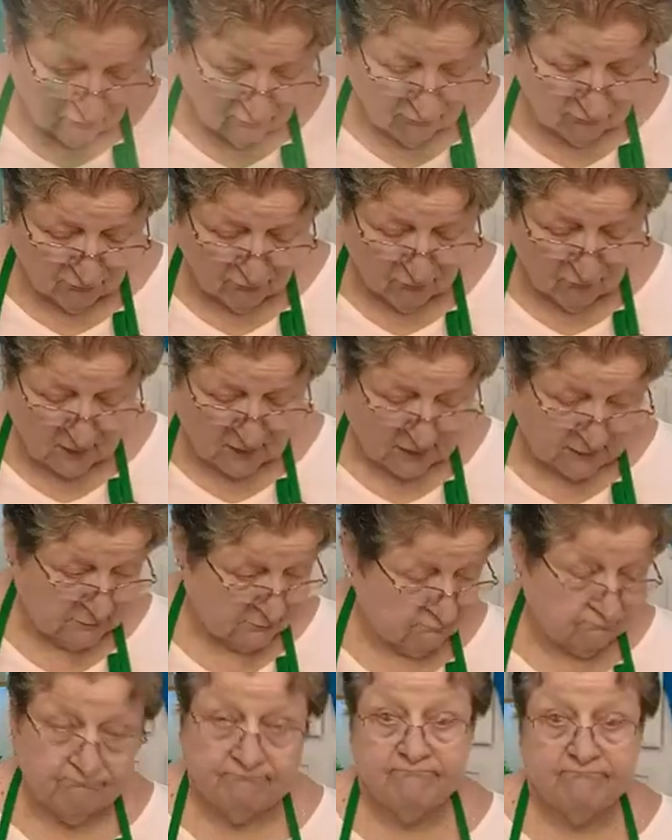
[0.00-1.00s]
every
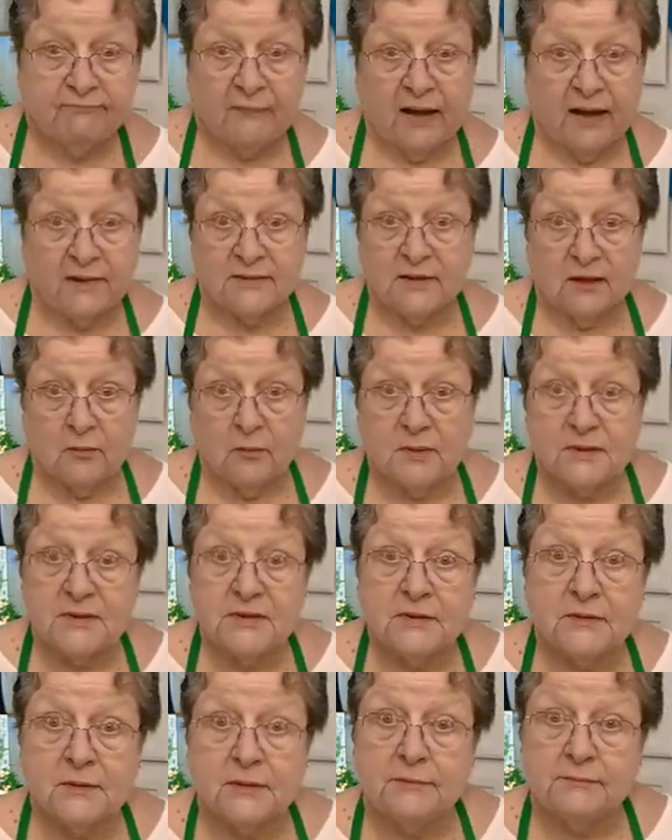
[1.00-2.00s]
day. That's
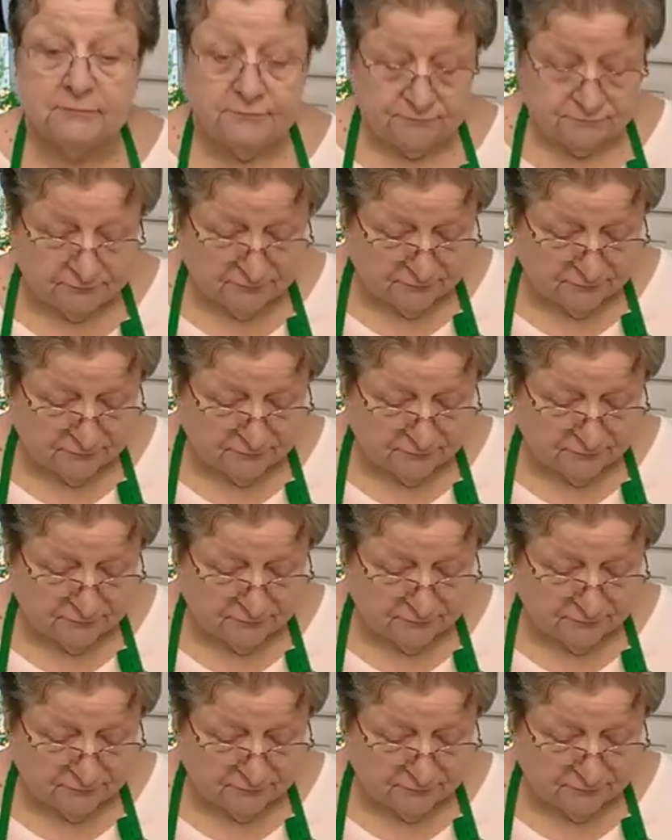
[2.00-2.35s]
almost done.